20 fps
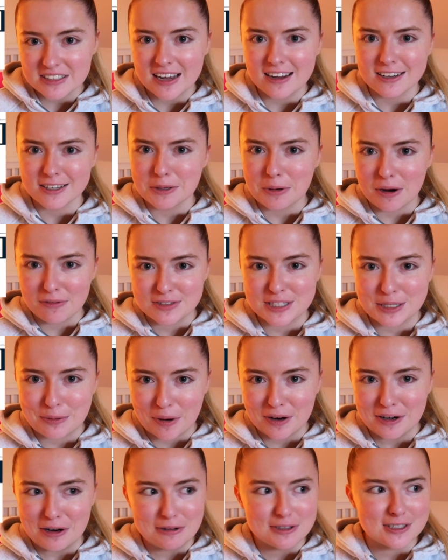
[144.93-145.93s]
and you obviously
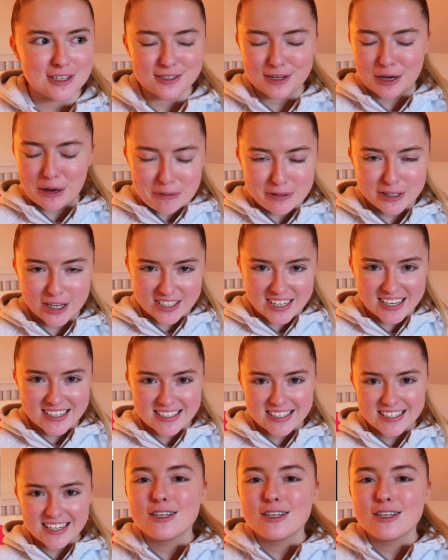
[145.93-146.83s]
want notes, because who doesn't,